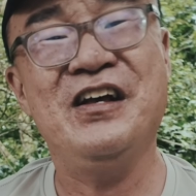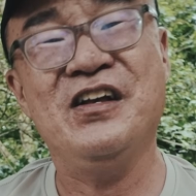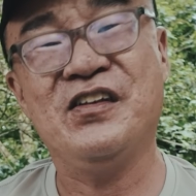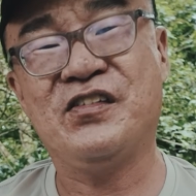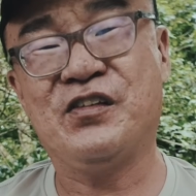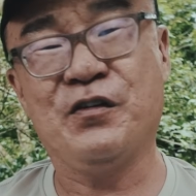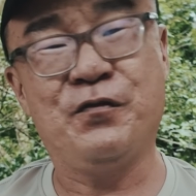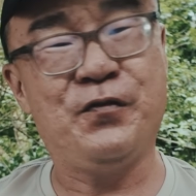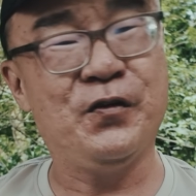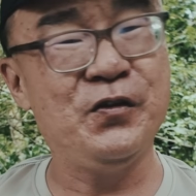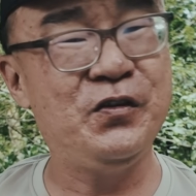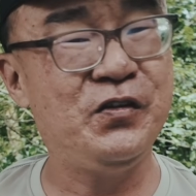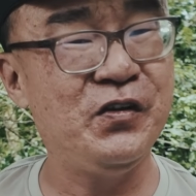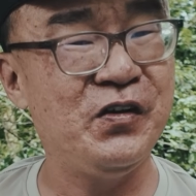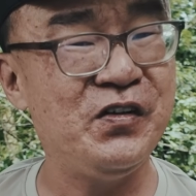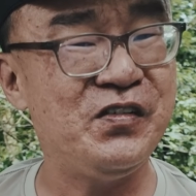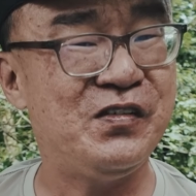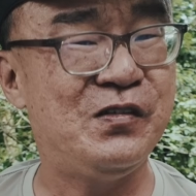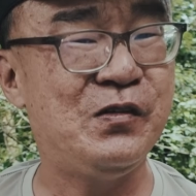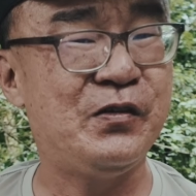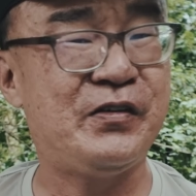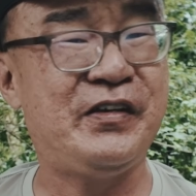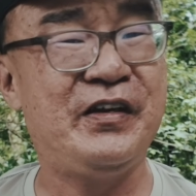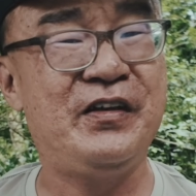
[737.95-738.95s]
So for
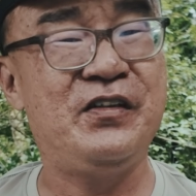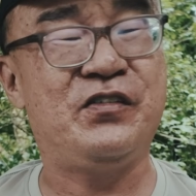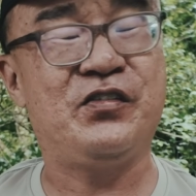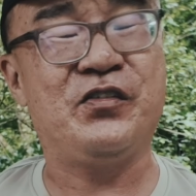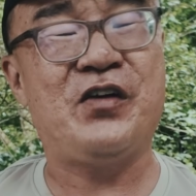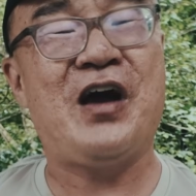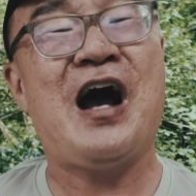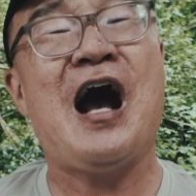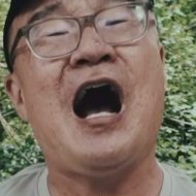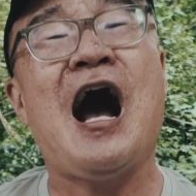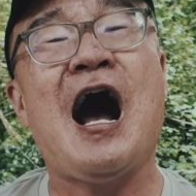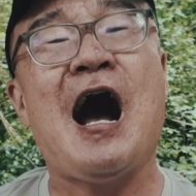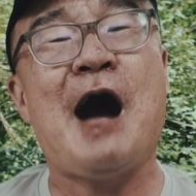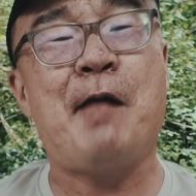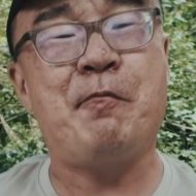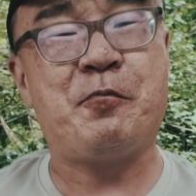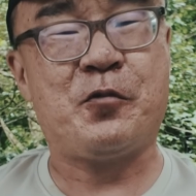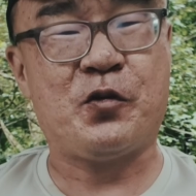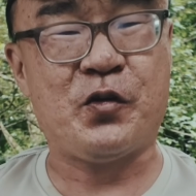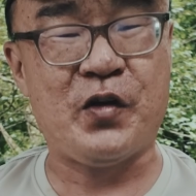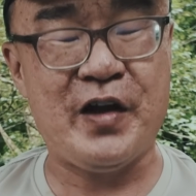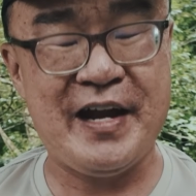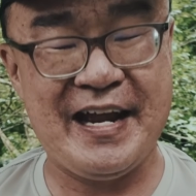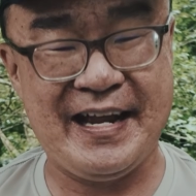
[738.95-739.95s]
those looking to
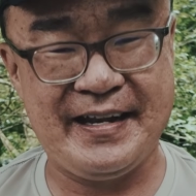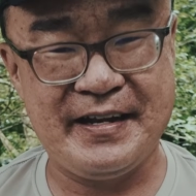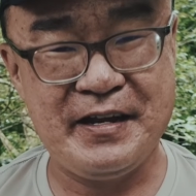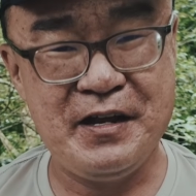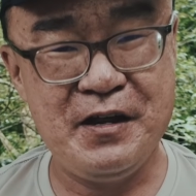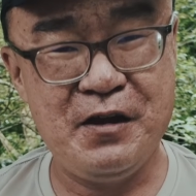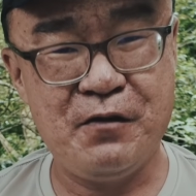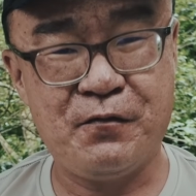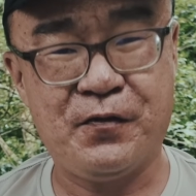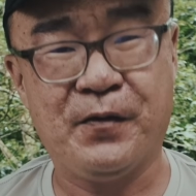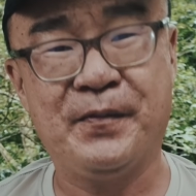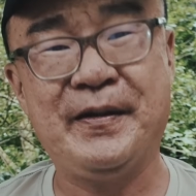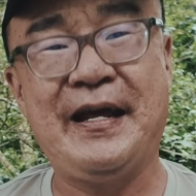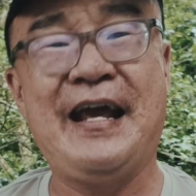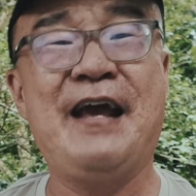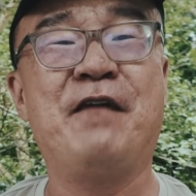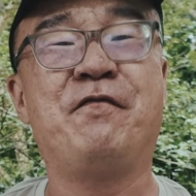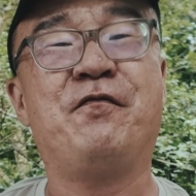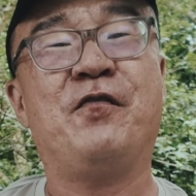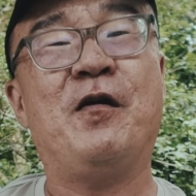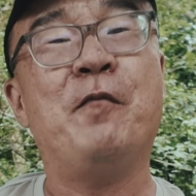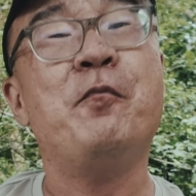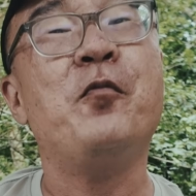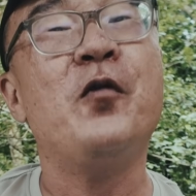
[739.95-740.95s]
upgrade from the
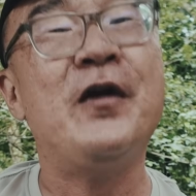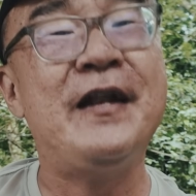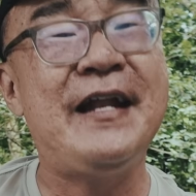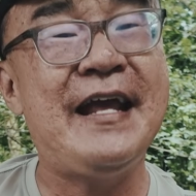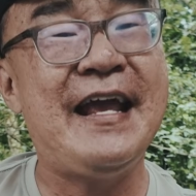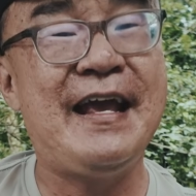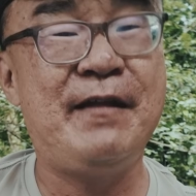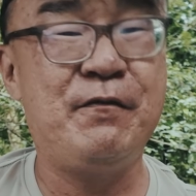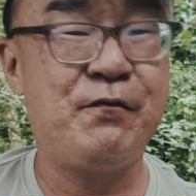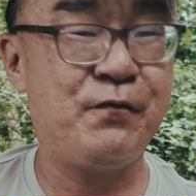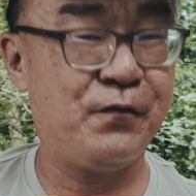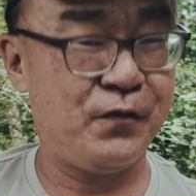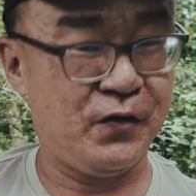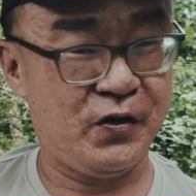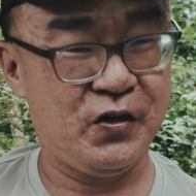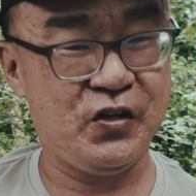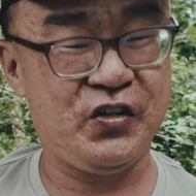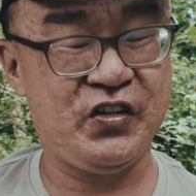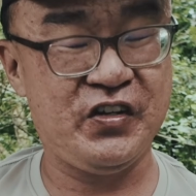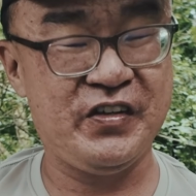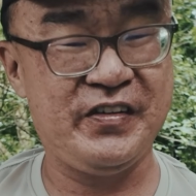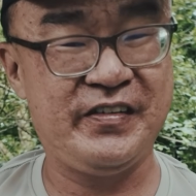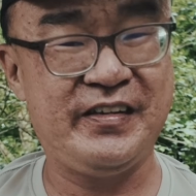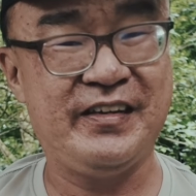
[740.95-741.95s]
f1.8
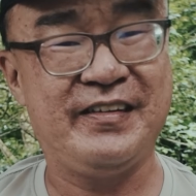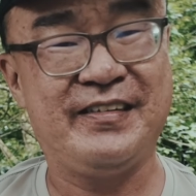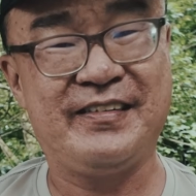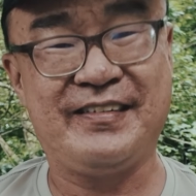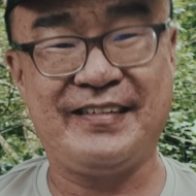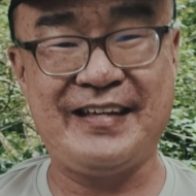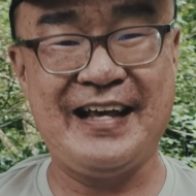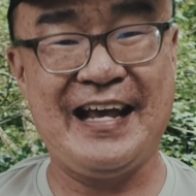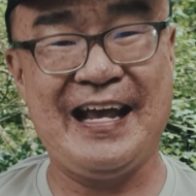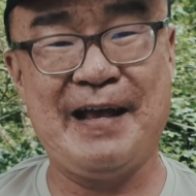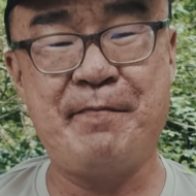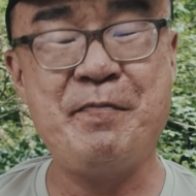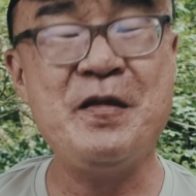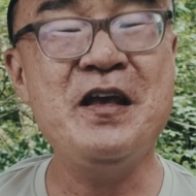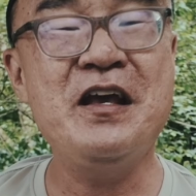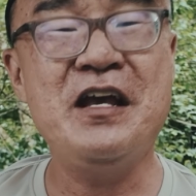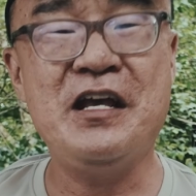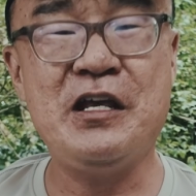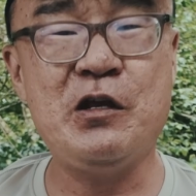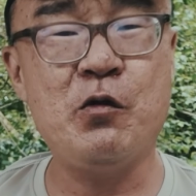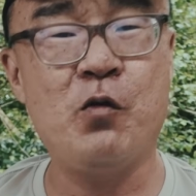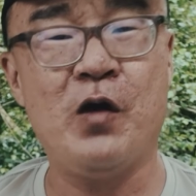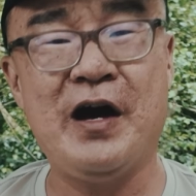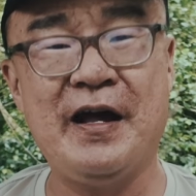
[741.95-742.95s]
versions, say
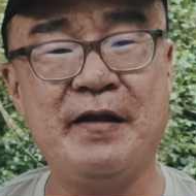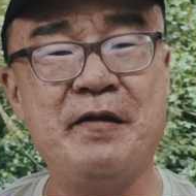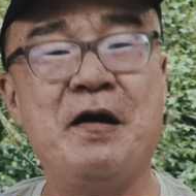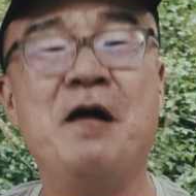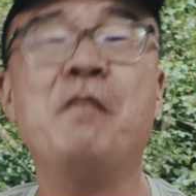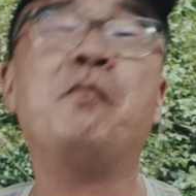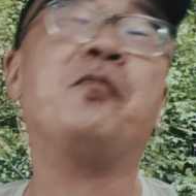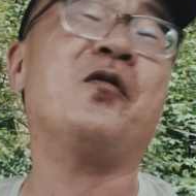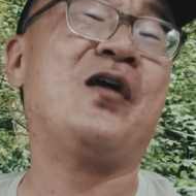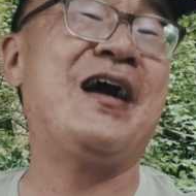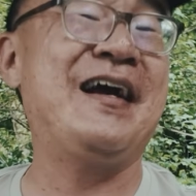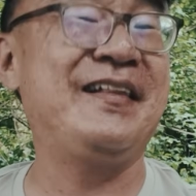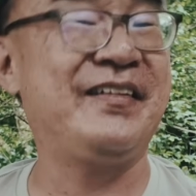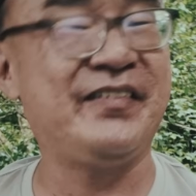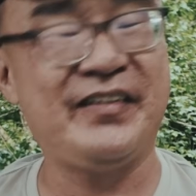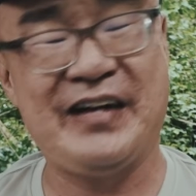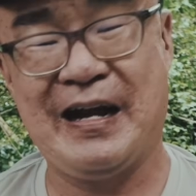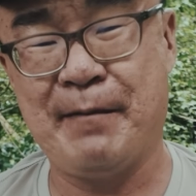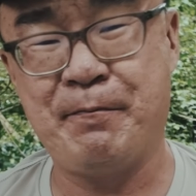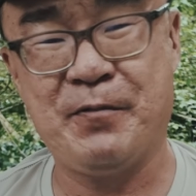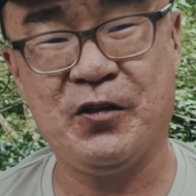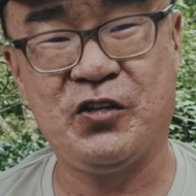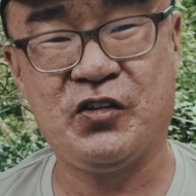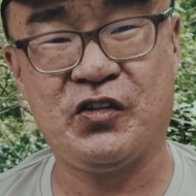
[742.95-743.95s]
you want brighter
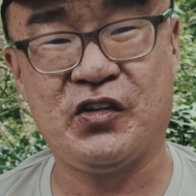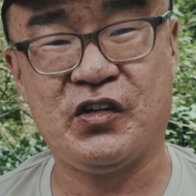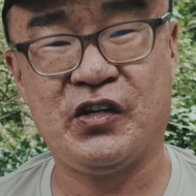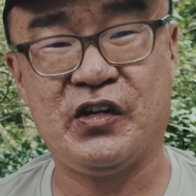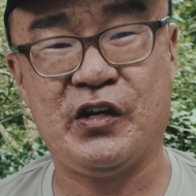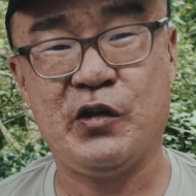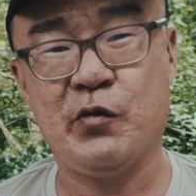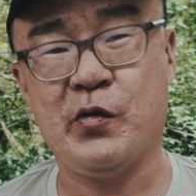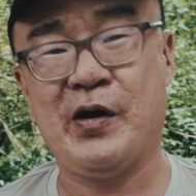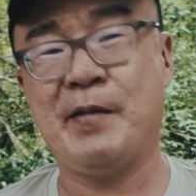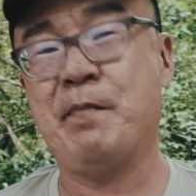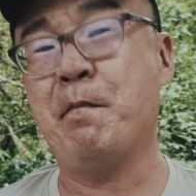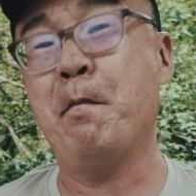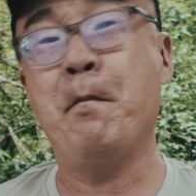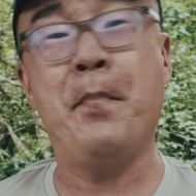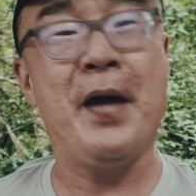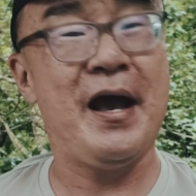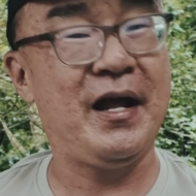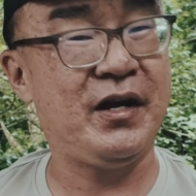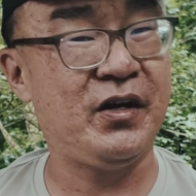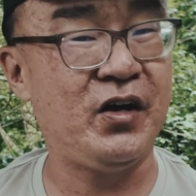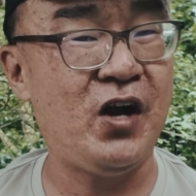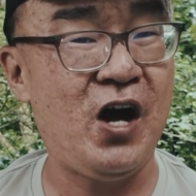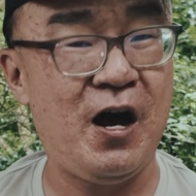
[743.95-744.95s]
aperture, you want
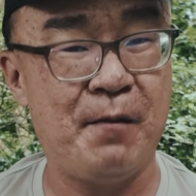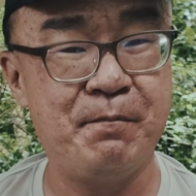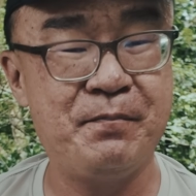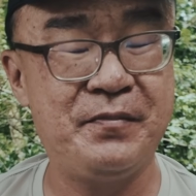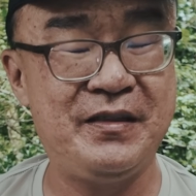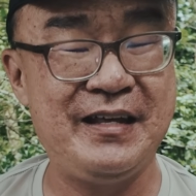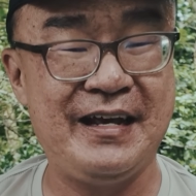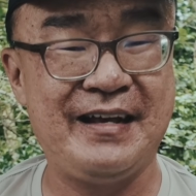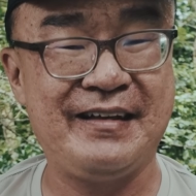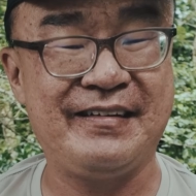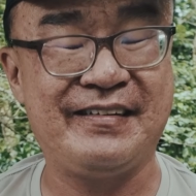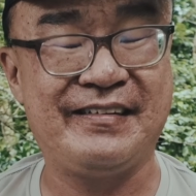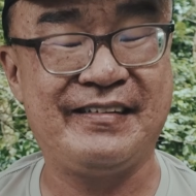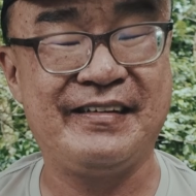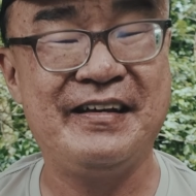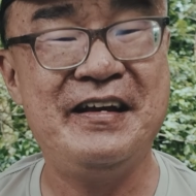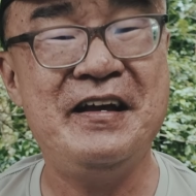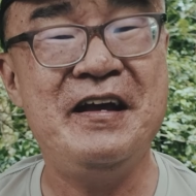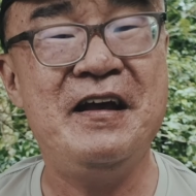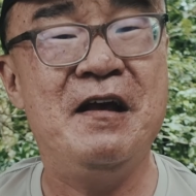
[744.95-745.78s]
better optics,